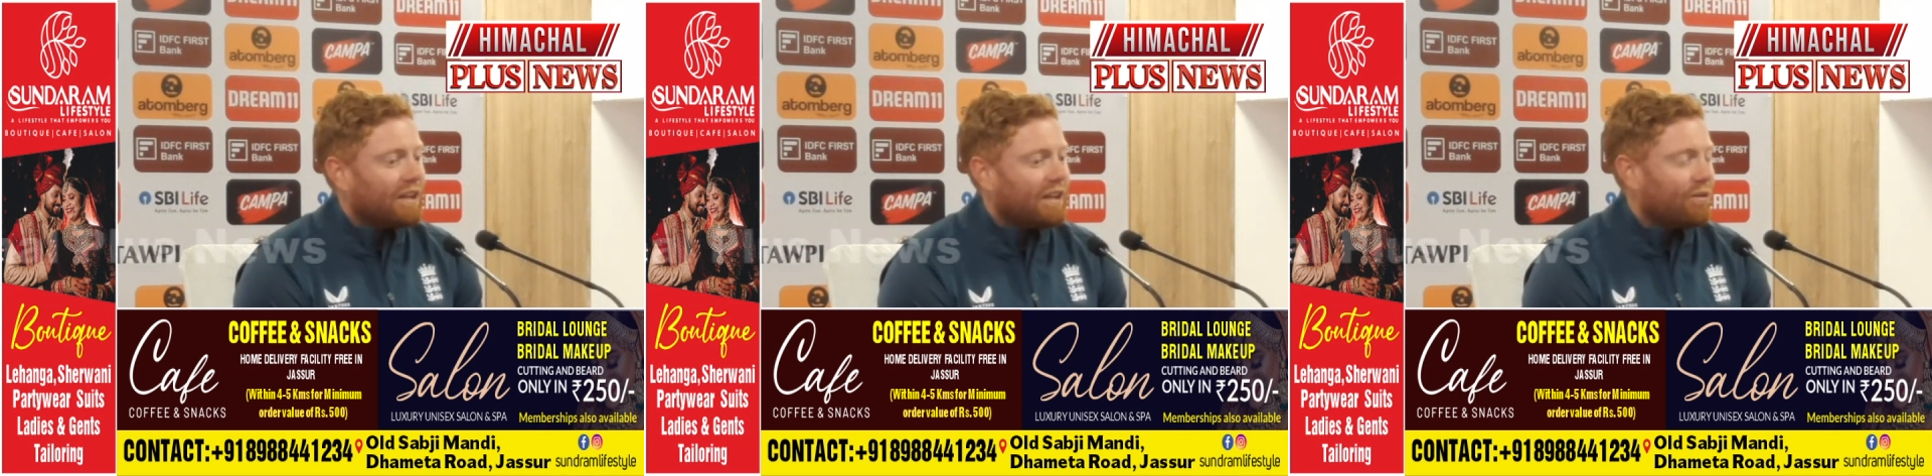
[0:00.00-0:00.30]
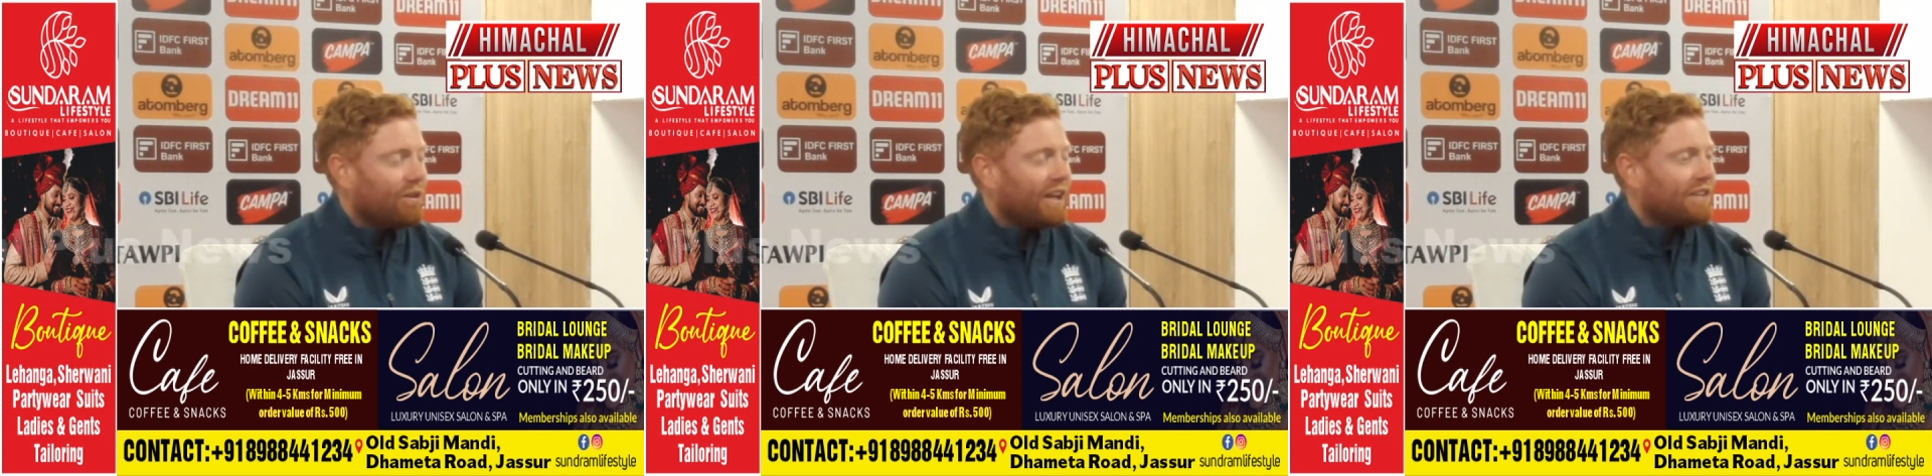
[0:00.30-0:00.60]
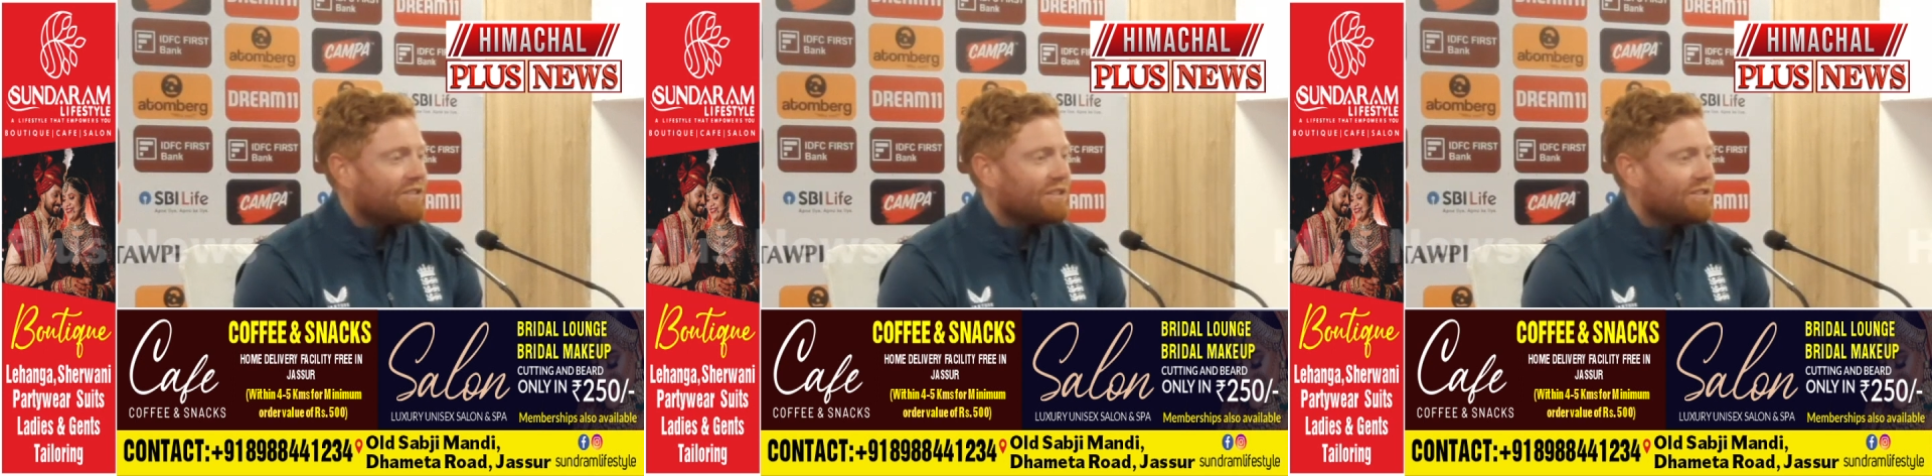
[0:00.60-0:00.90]
equally
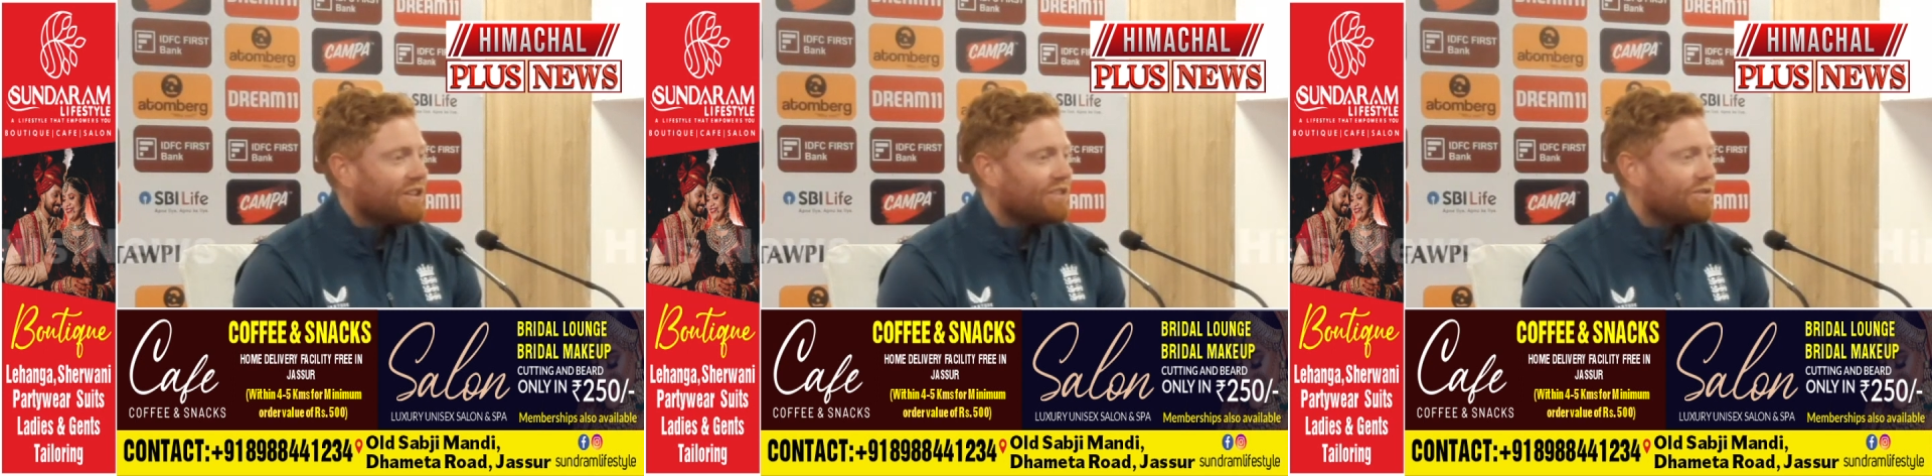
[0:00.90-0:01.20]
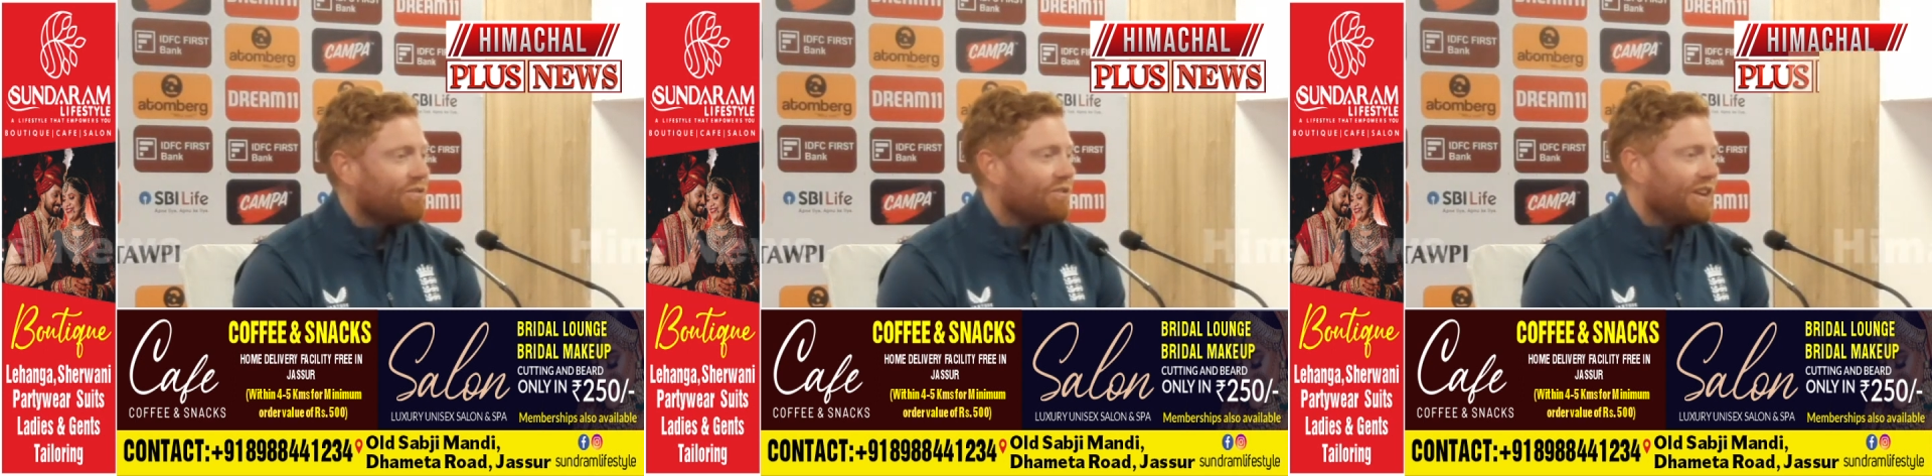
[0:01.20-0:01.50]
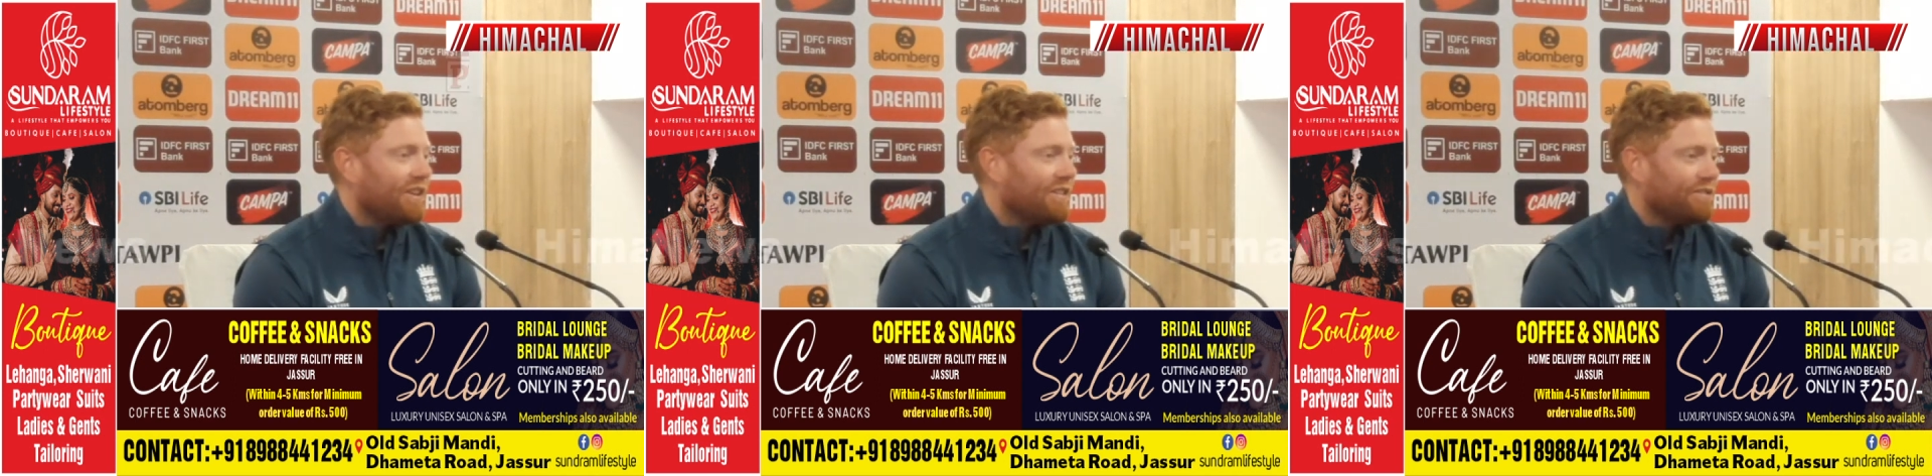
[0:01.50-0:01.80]
adds to the jigsaw at the end